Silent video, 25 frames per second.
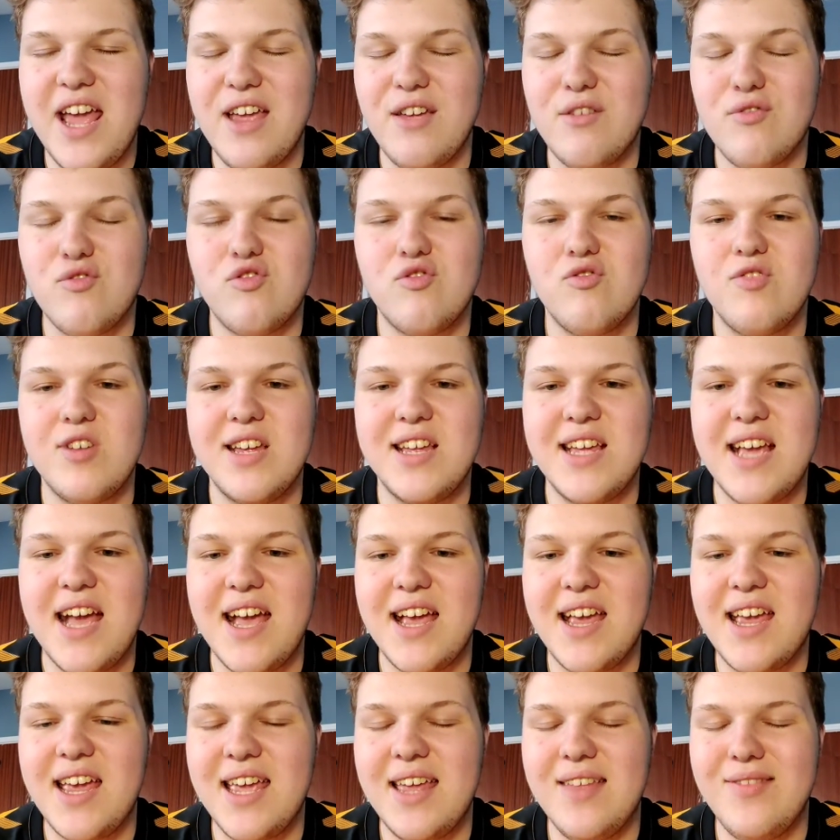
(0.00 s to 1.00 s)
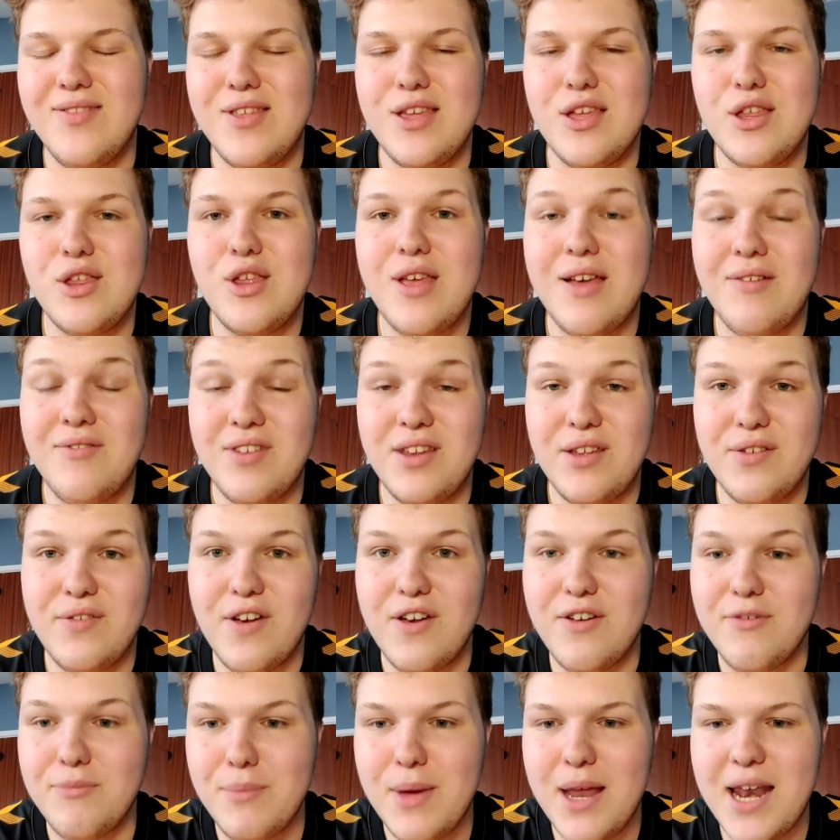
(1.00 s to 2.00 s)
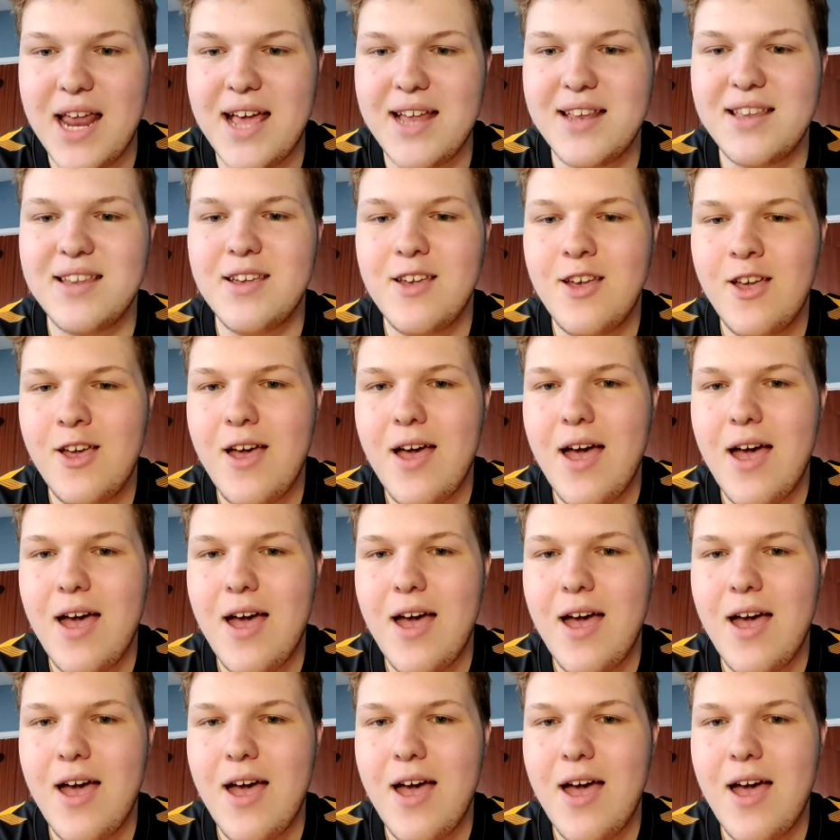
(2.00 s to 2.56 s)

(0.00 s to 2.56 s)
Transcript: a free kick in the 75th minute.